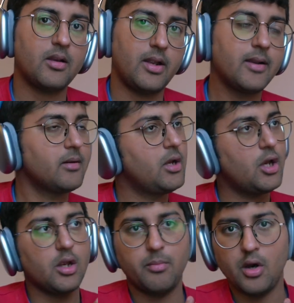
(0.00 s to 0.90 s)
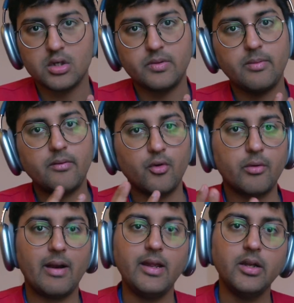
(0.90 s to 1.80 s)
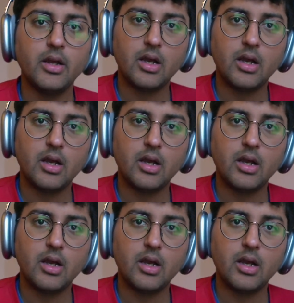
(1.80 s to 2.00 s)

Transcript: right the blogs will be viewed by